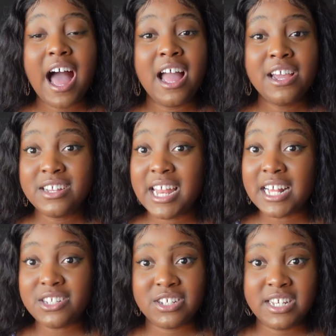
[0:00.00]
I
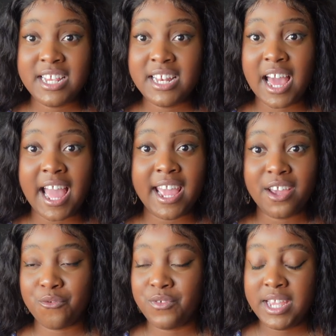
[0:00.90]
could actually
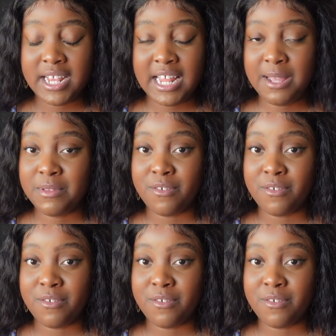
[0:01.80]
like reclaim